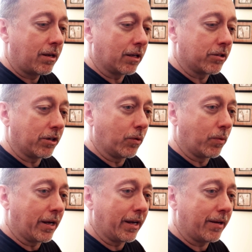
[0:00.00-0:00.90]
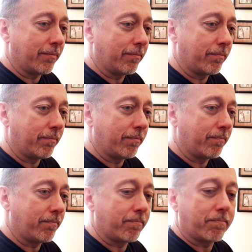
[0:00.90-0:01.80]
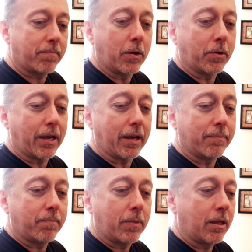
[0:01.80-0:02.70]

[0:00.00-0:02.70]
And I'll tell you why. Okay.